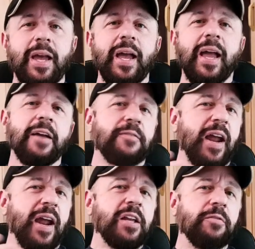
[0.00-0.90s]
If
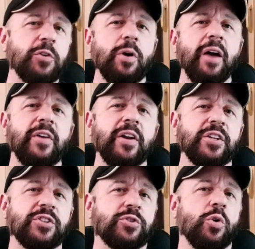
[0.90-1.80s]
any of you have any
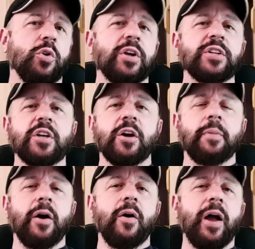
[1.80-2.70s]
stories
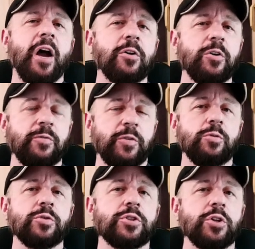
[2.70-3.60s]
about how you've
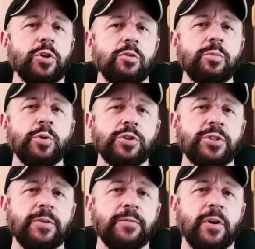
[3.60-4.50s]
used your
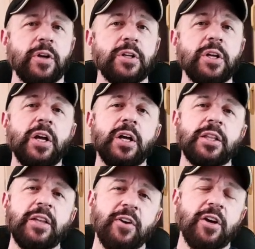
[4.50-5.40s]
emergency fund,
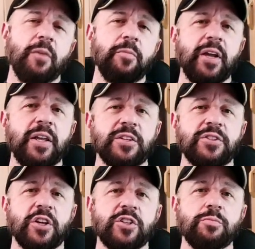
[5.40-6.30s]
leave a comment in the
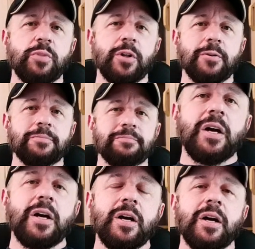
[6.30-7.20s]
section below.
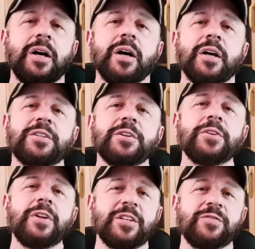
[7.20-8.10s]
Until
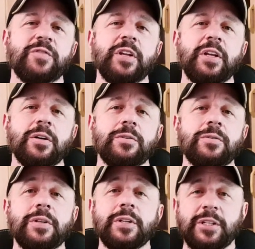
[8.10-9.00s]
the next video,
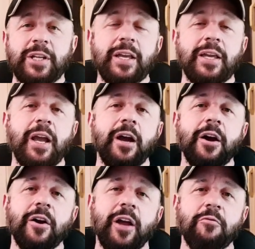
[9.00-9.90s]
take
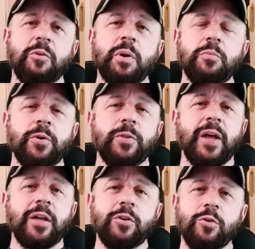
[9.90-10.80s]
care and remember
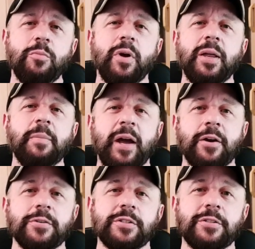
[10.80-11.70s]
that your money
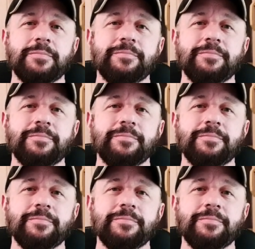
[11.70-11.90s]
matters.